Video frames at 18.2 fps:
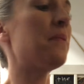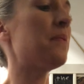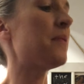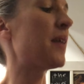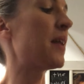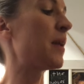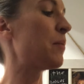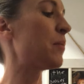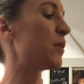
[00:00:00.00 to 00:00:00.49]

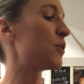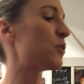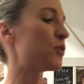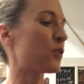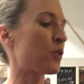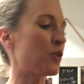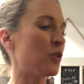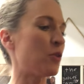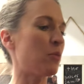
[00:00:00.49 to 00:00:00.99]
Then I'm gonna
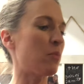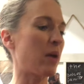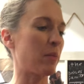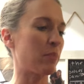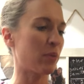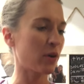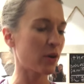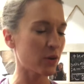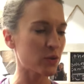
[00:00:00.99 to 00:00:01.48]
show you my
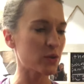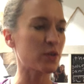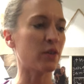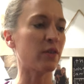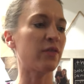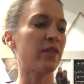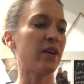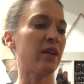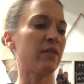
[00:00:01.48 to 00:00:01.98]

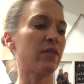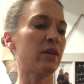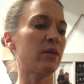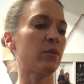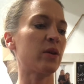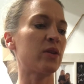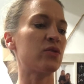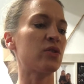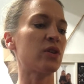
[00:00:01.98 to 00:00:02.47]
personal
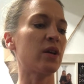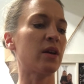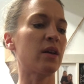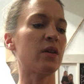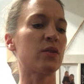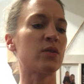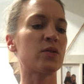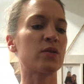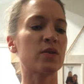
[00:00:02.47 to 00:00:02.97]
favorite, which
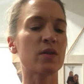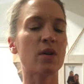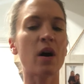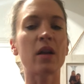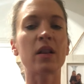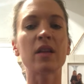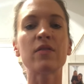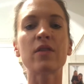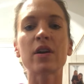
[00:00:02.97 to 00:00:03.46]
is
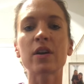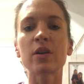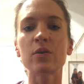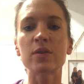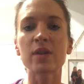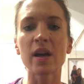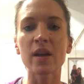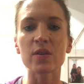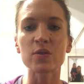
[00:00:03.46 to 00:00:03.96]
all of our
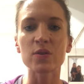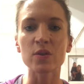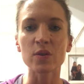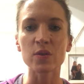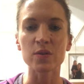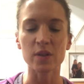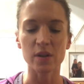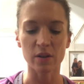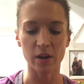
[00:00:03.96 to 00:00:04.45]

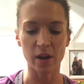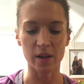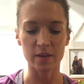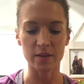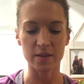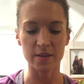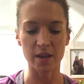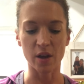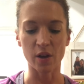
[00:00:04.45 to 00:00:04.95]
utensils that are
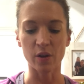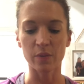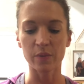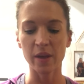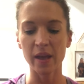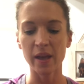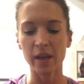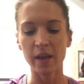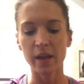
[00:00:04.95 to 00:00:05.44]
on sale,
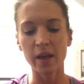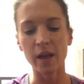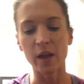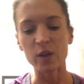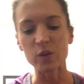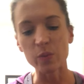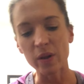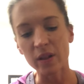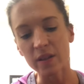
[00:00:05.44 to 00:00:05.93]

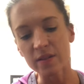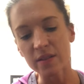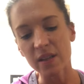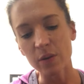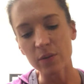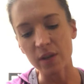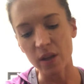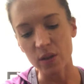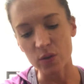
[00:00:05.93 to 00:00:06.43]
as well as the
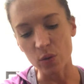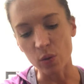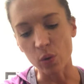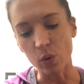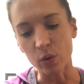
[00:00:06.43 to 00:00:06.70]
utensil